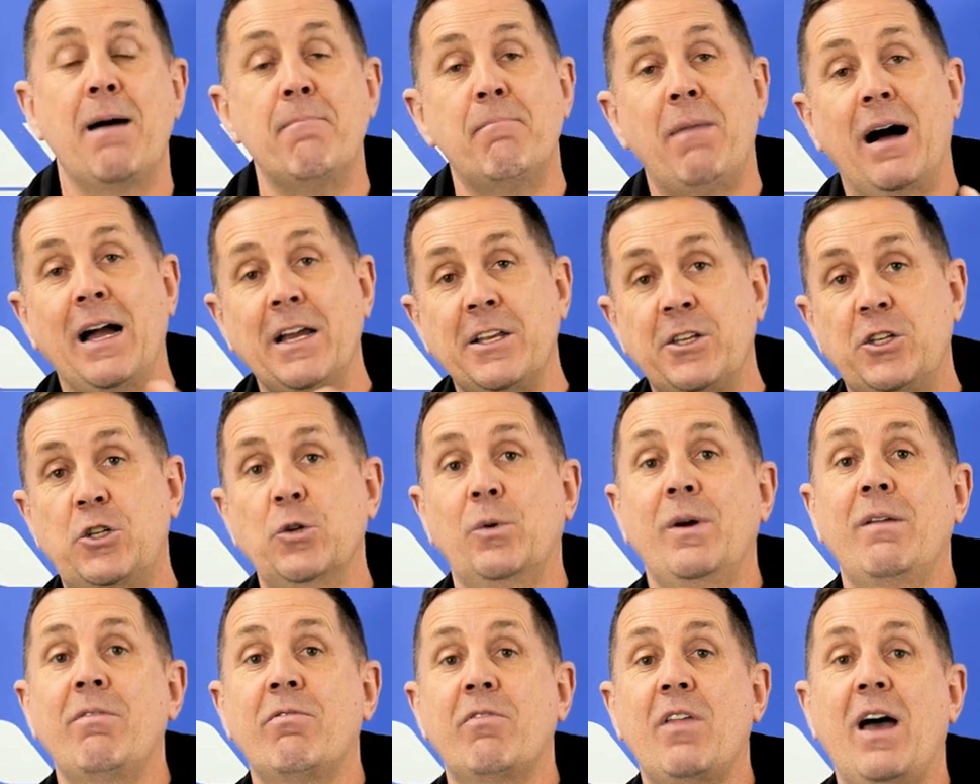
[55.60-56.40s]
And by
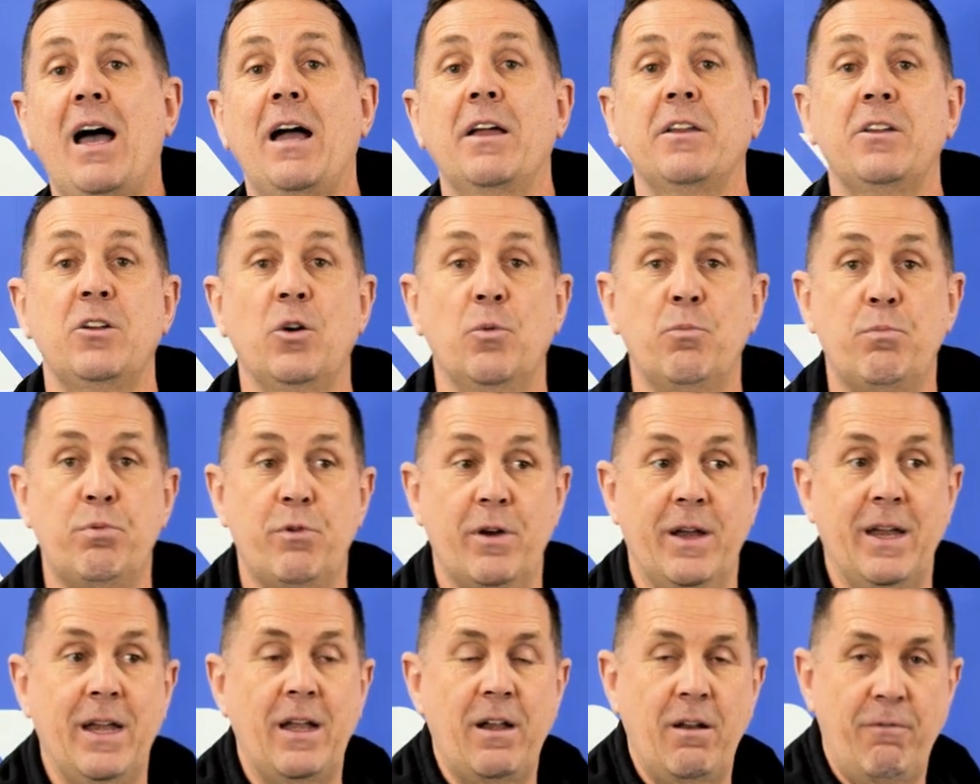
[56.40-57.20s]
doing that, you're
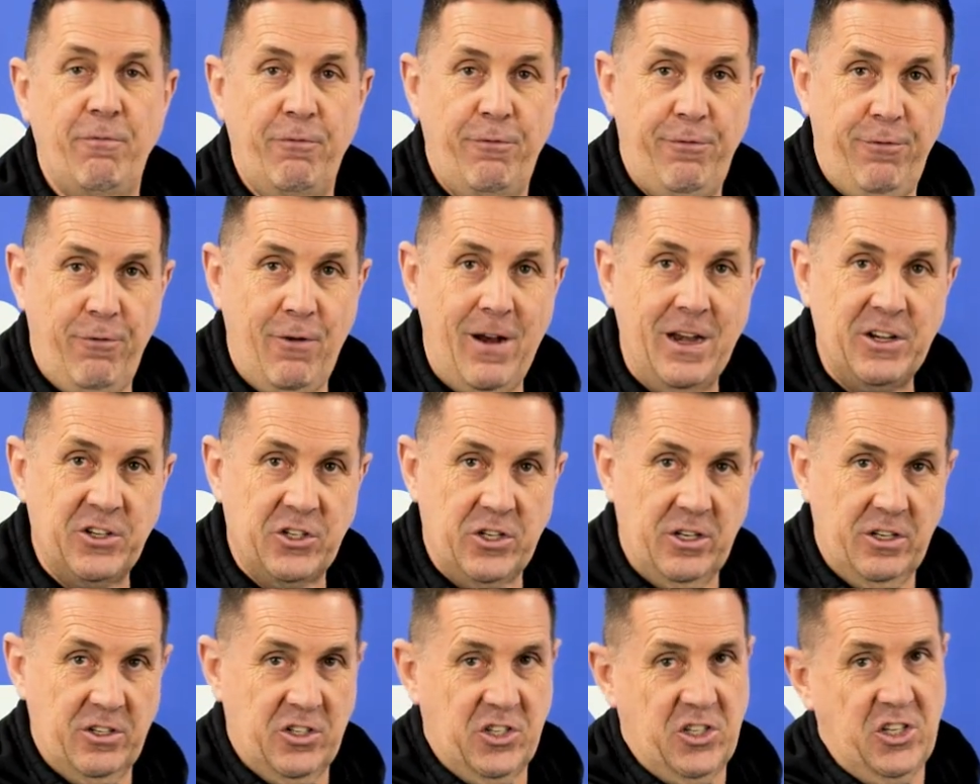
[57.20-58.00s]
bringing
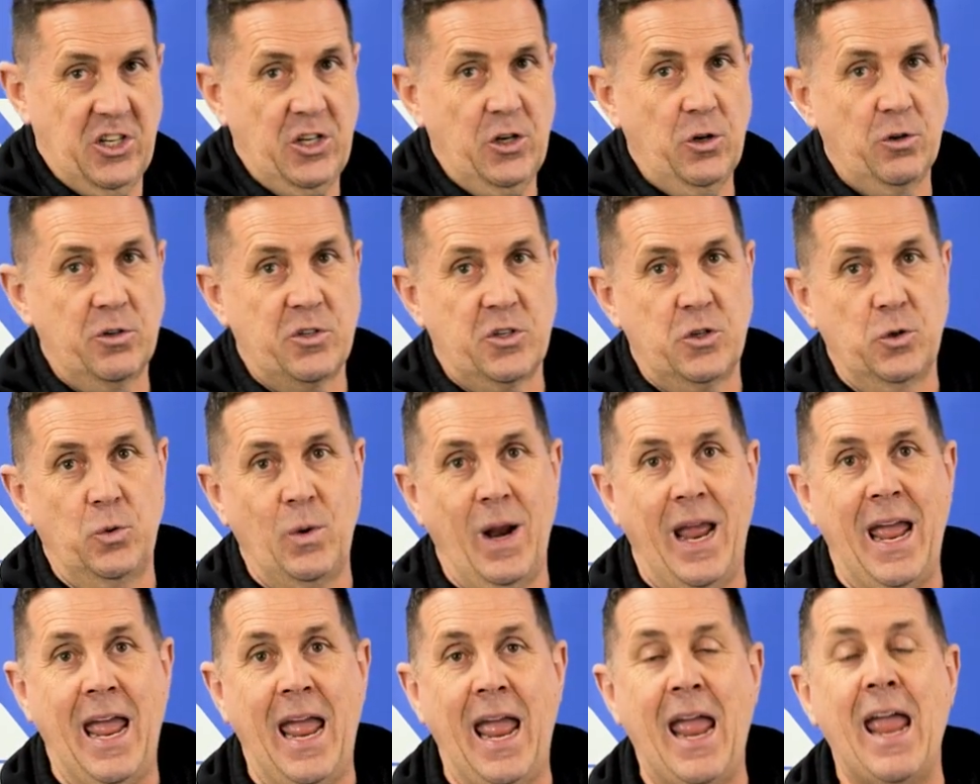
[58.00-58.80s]
fresh CO2
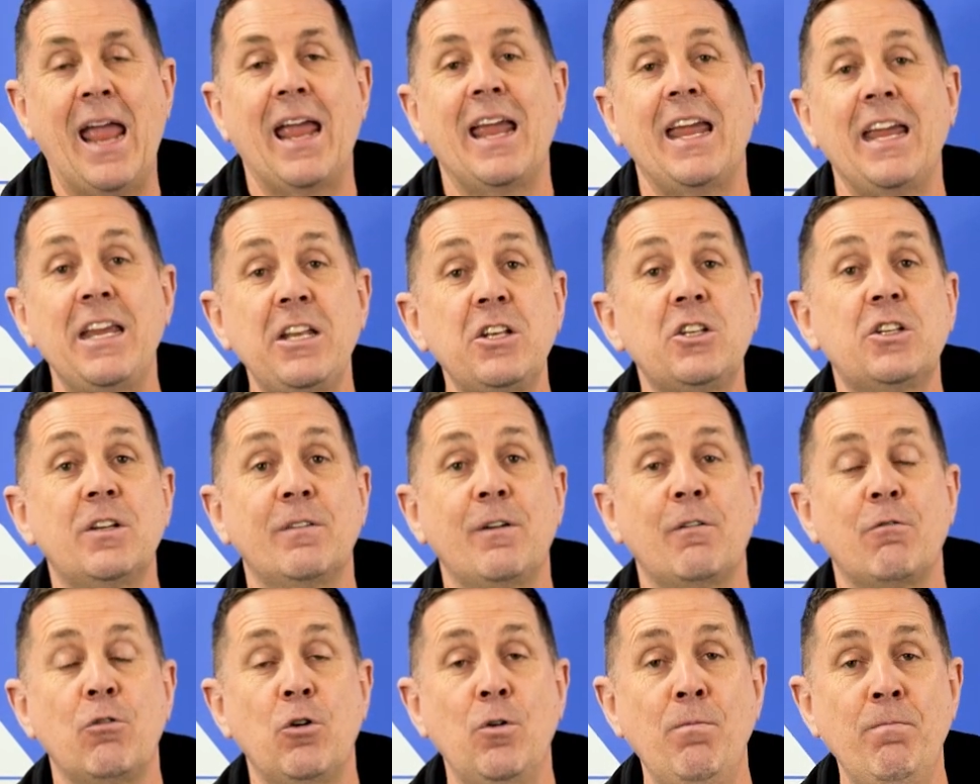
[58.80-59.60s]
air into
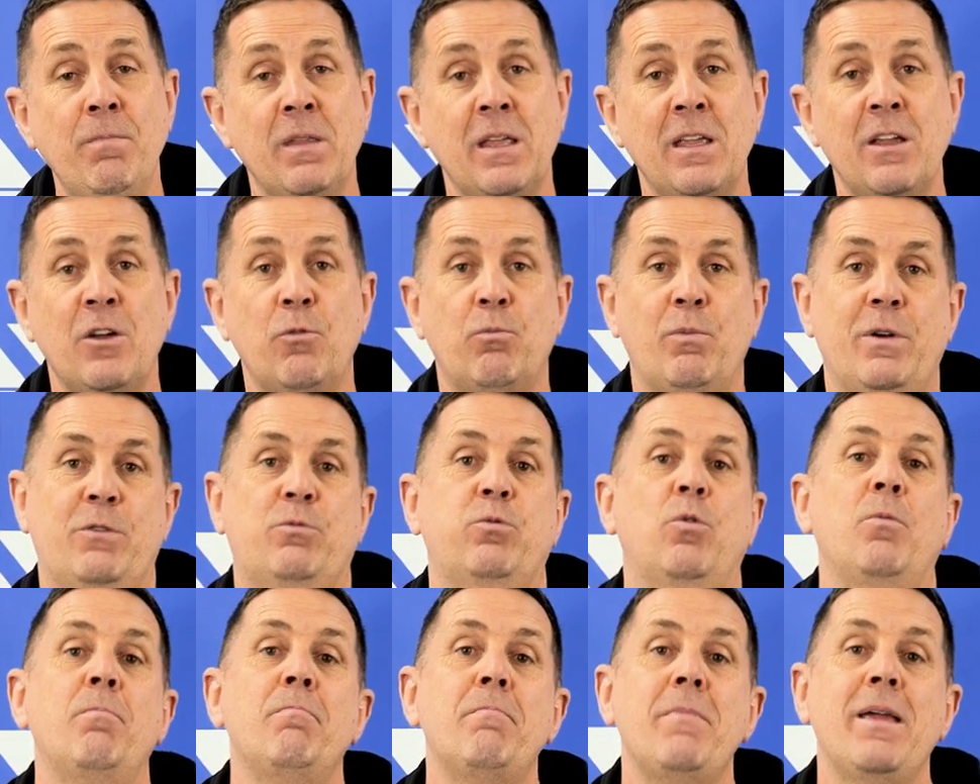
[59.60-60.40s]
the room, which
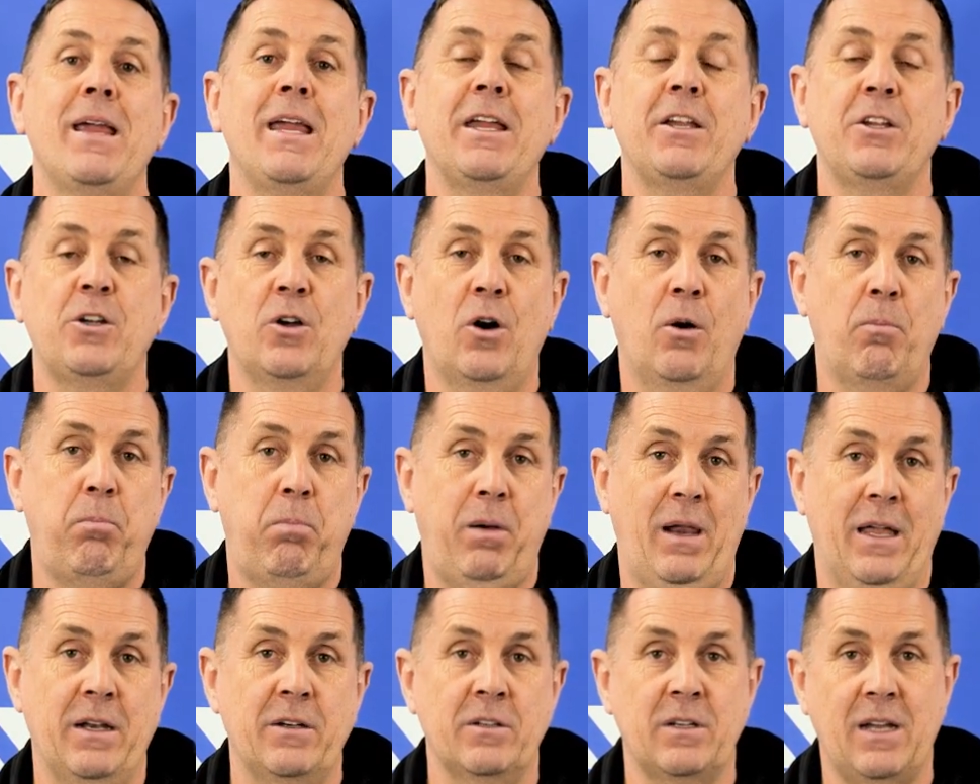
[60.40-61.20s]
will make your
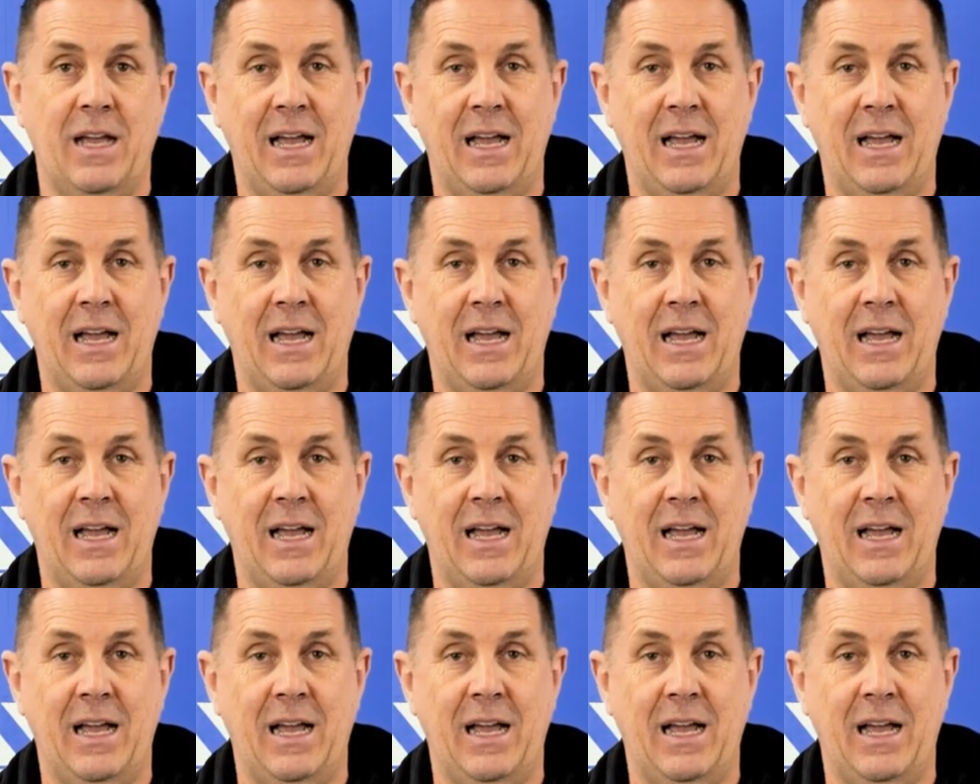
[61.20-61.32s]
plant